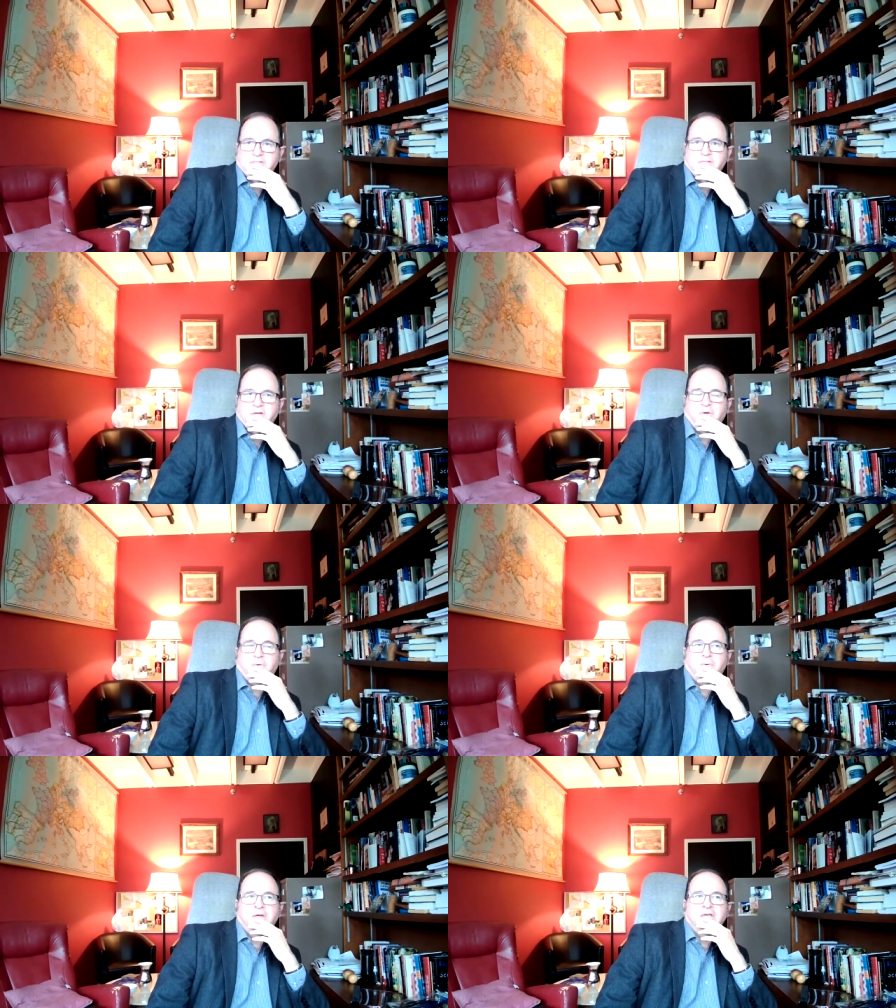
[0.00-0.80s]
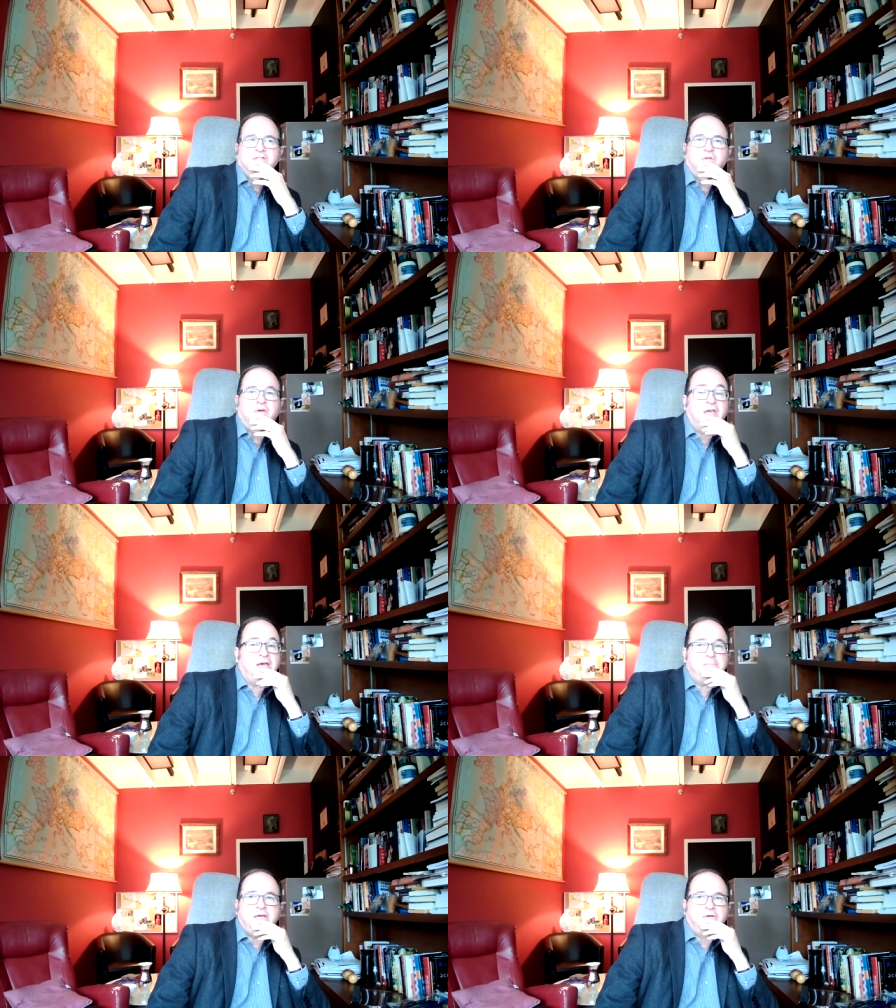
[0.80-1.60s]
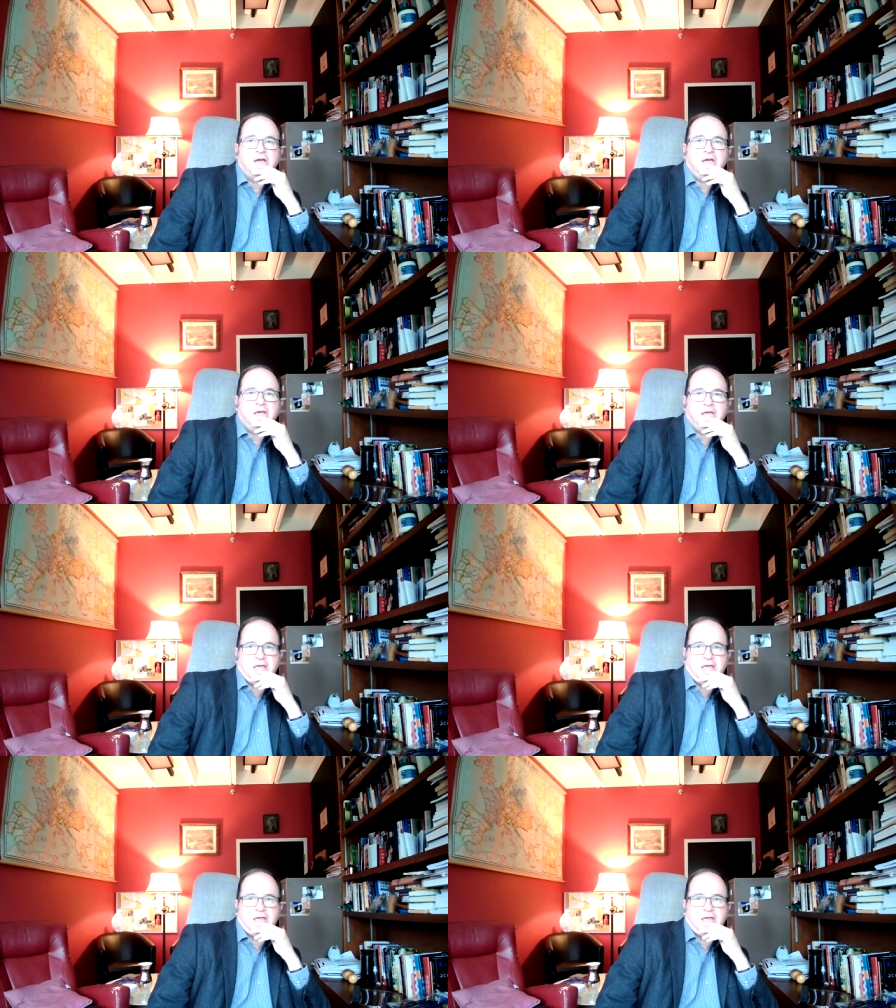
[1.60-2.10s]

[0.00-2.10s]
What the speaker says: So there can be gray